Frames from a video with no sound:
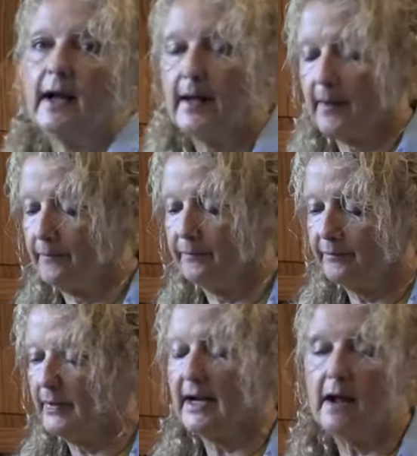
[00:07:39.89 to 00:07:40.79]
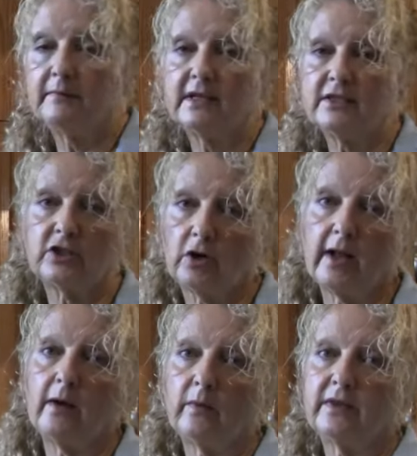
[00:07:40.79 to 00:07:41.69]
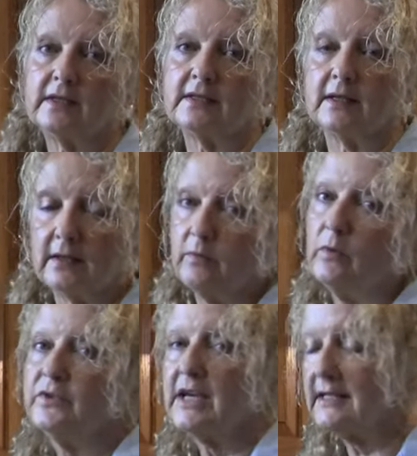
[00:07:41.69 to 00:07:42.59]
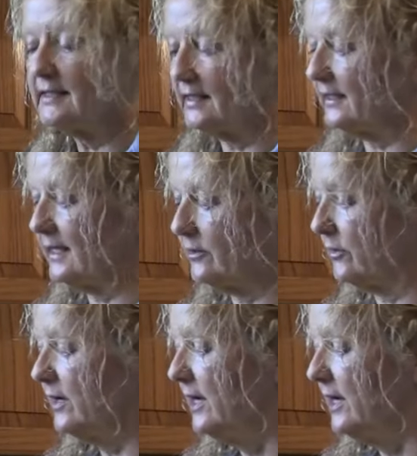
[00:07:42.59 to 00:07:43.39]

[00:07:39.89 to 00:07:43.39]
Um, but I'm going to start out with this and then we'll taste it later.